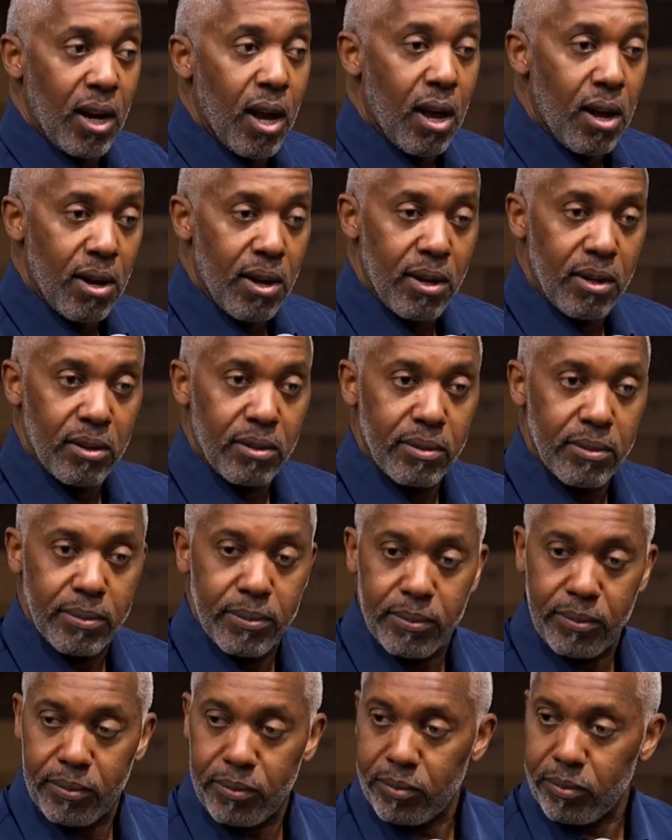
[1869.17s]
God.
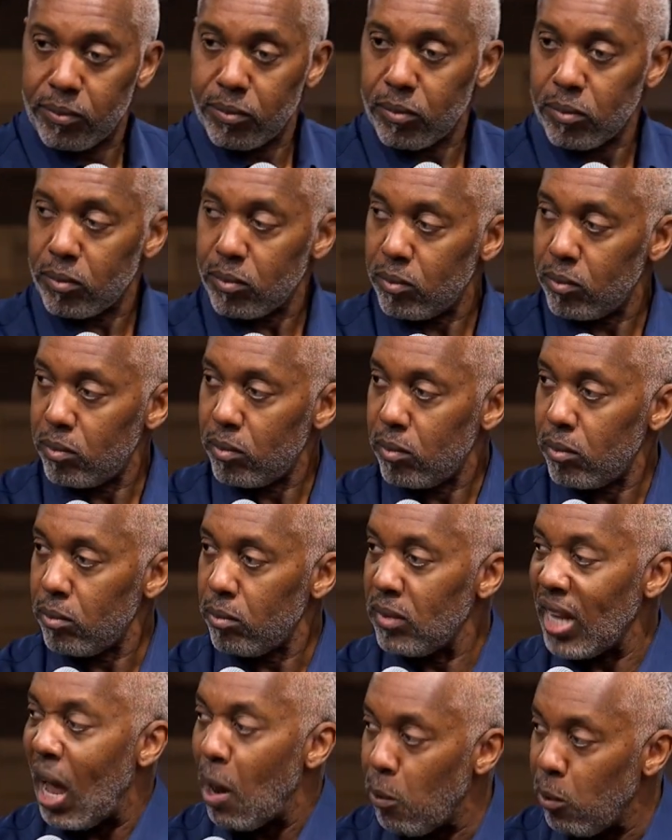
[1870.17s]

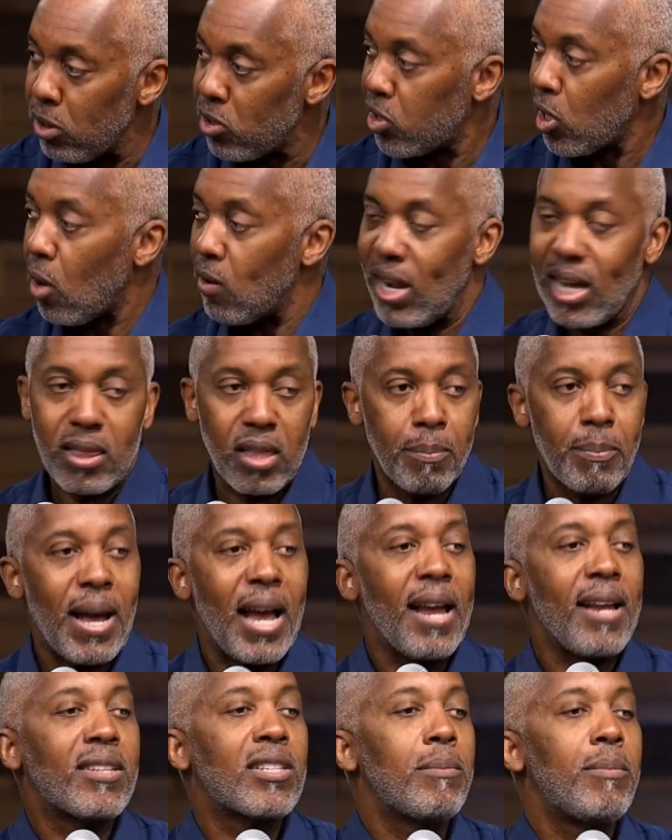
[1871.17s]
I was sought after by
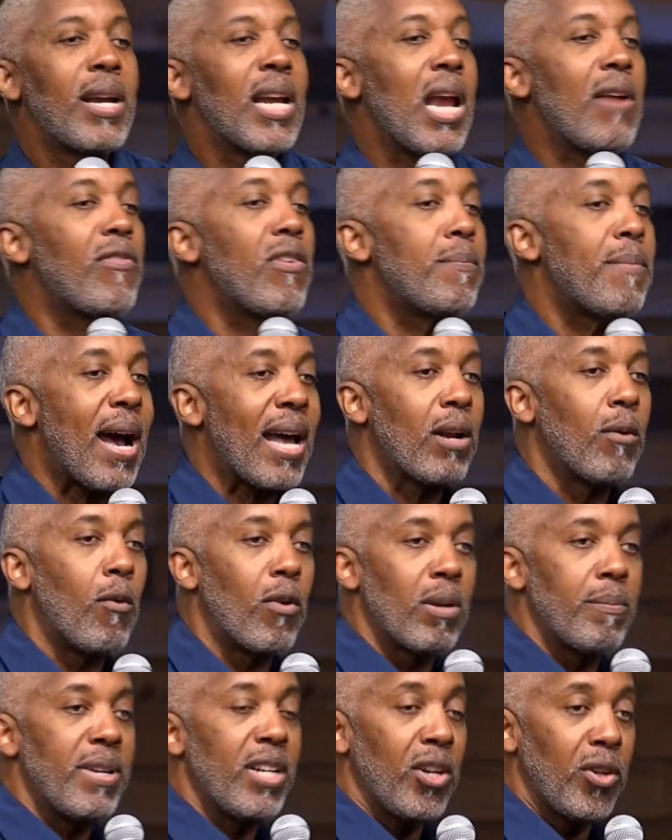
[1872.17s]
everybody
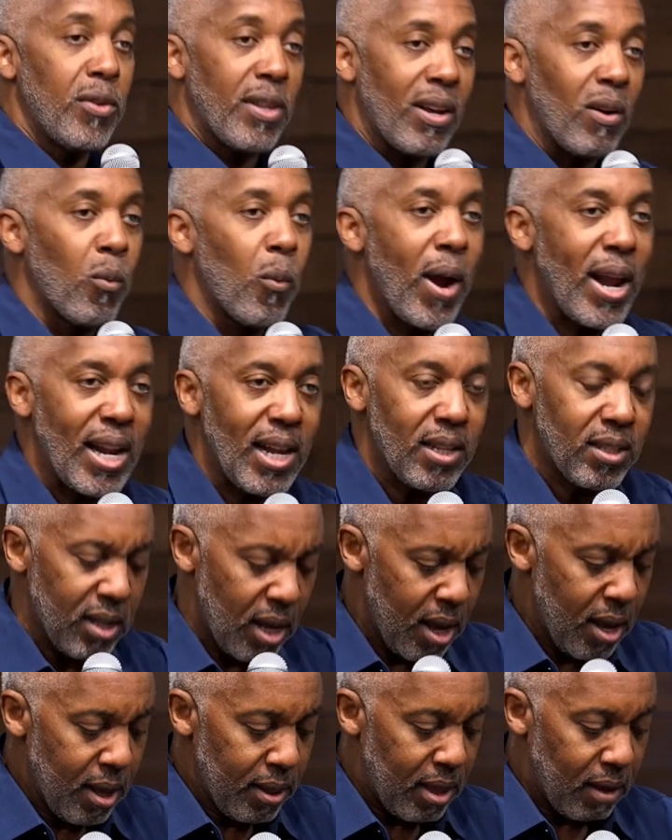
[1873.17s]
wanted me to do their weddings,
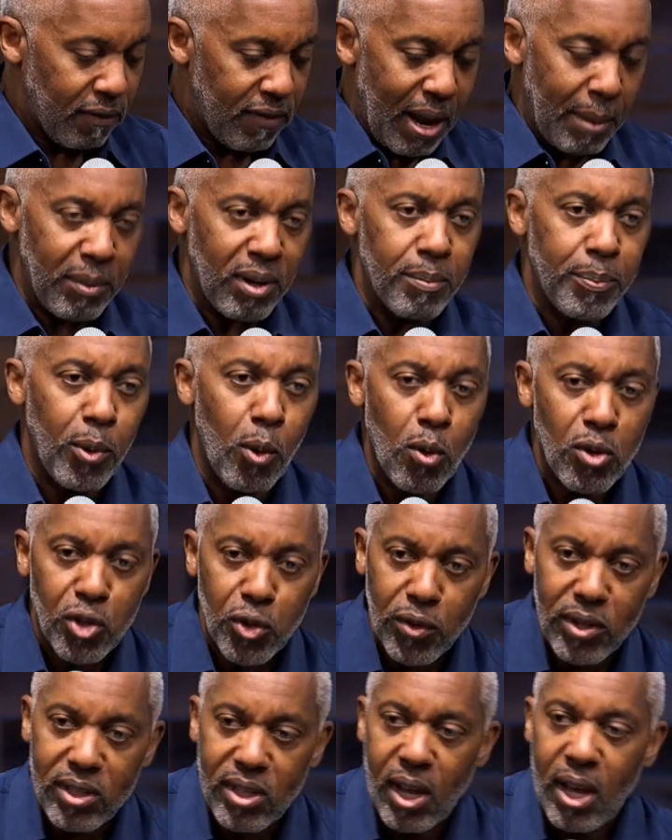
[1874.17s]
their family
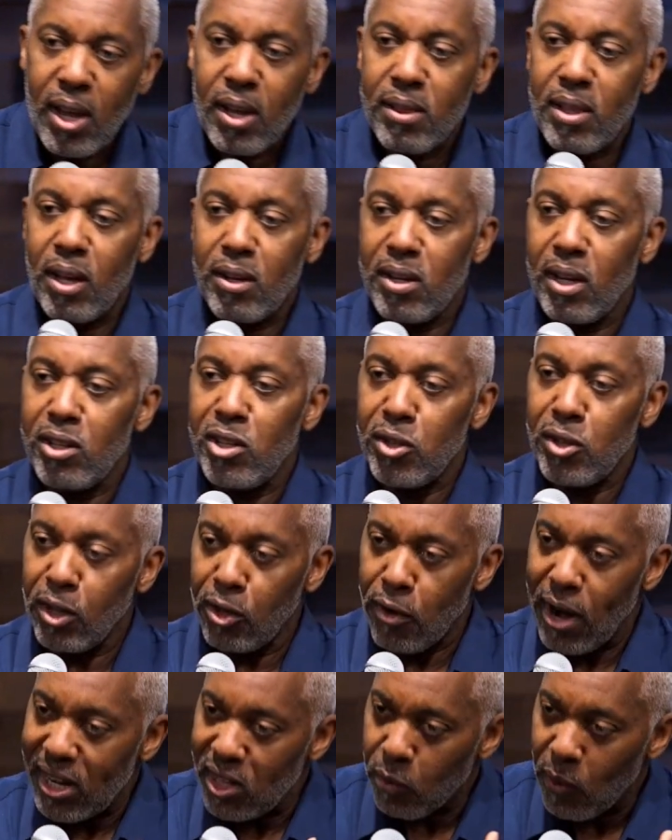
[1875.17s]
portraits, the
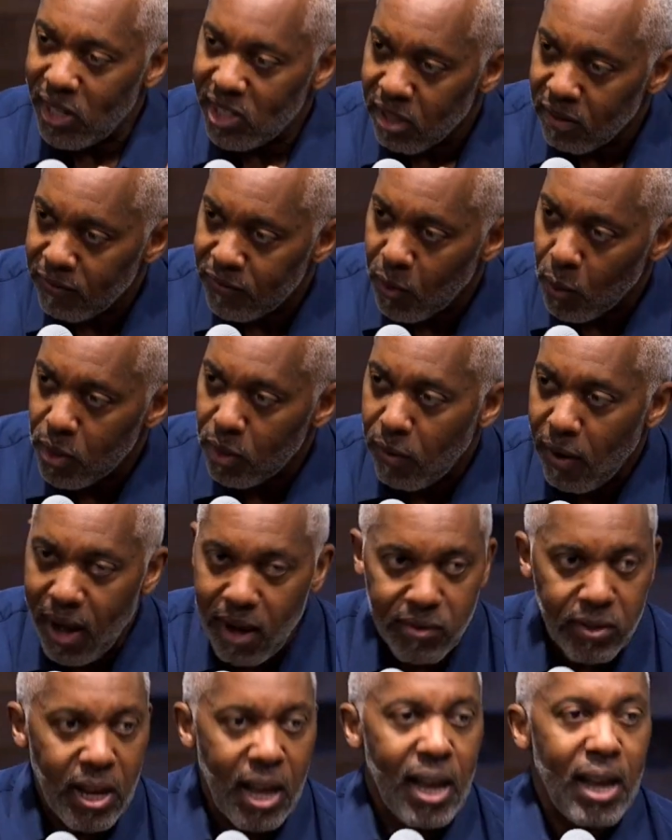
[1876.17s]
graduation
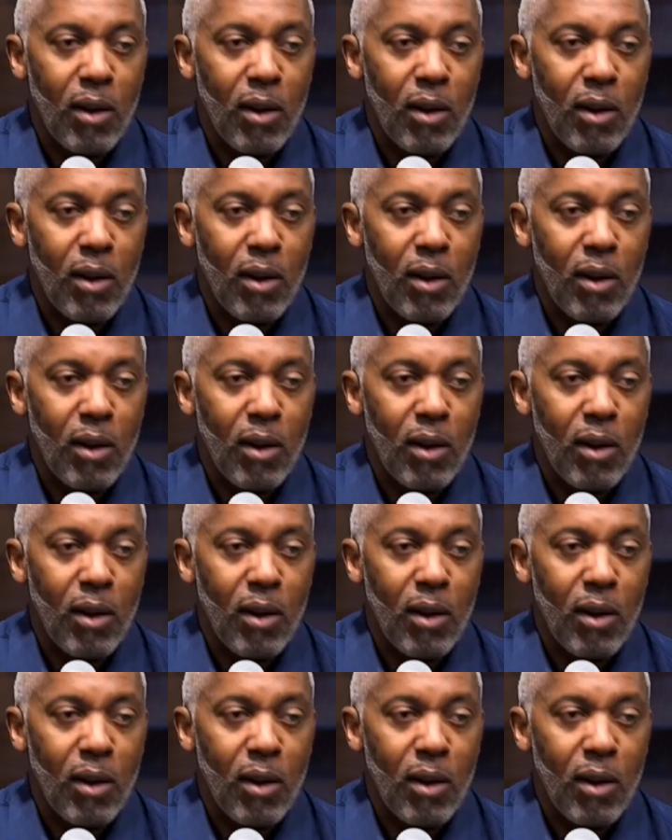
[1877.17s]
photographs.